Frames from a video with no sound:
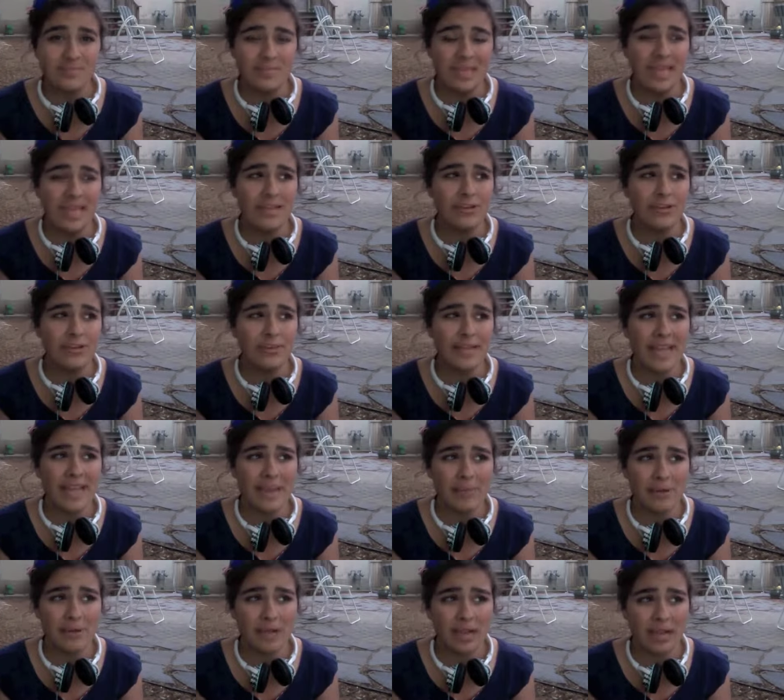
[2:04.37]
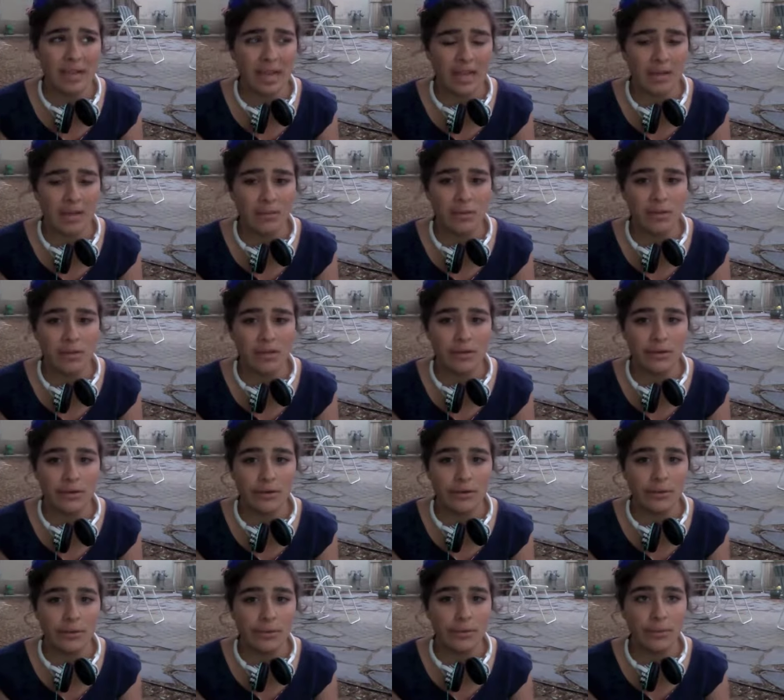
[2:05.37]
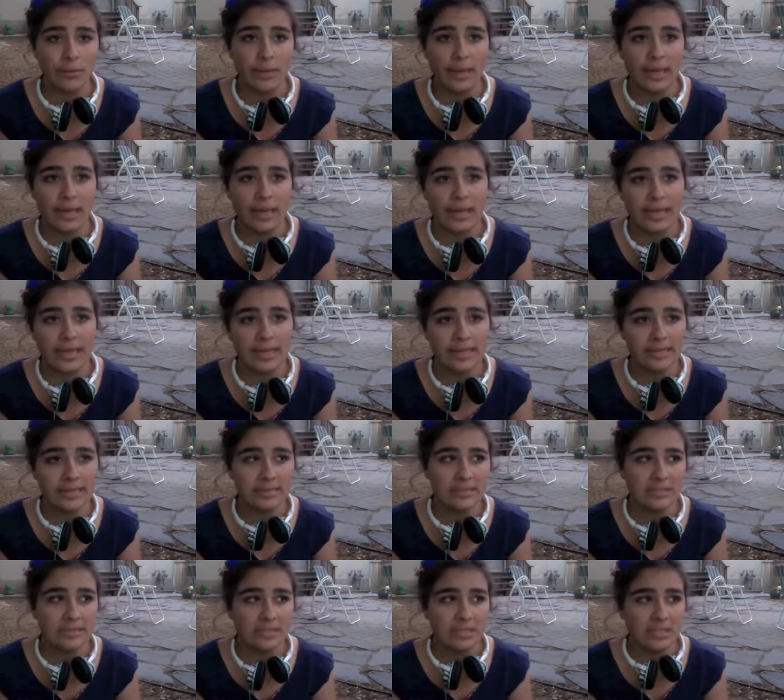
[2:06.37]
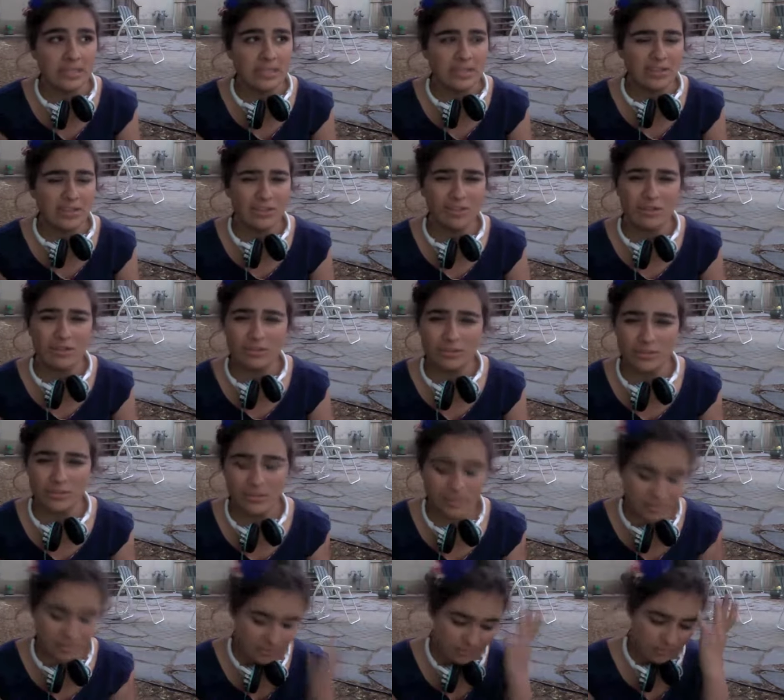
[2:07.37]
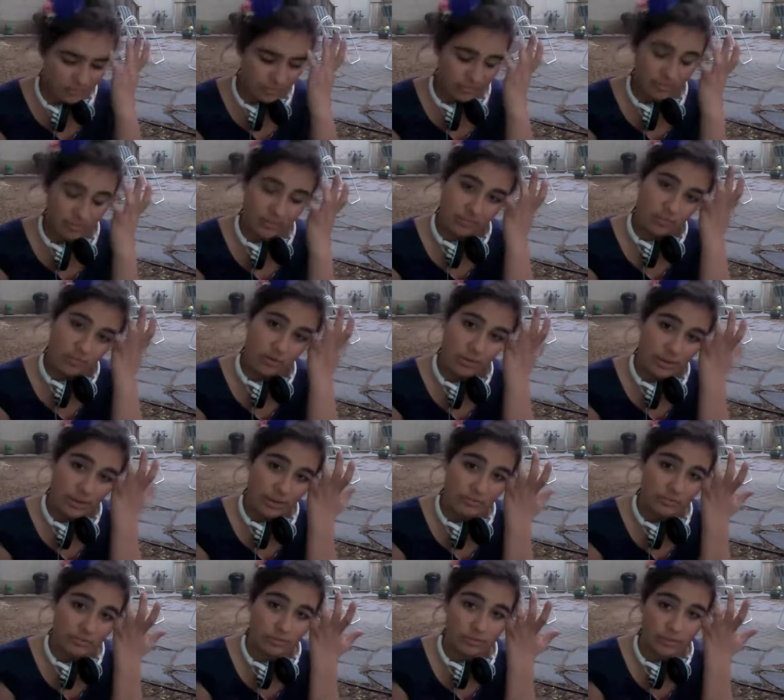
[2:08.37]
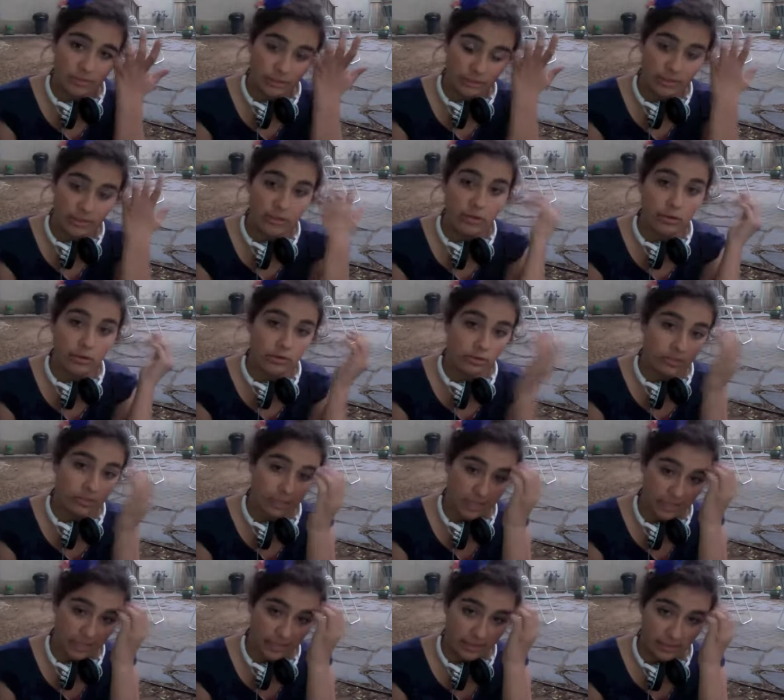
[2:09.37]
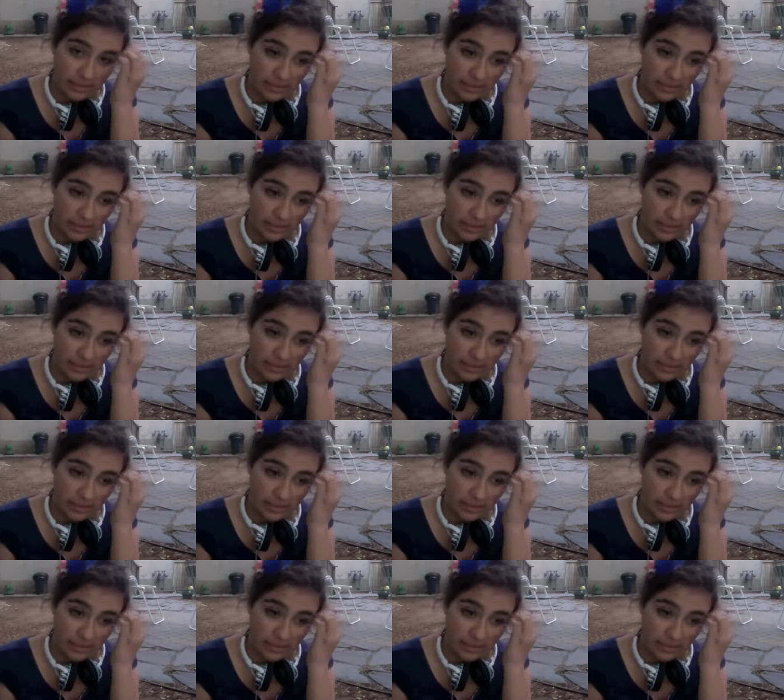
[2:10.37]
And during my gap year, I kind of want to go and there's all sorts of programs where you can go to like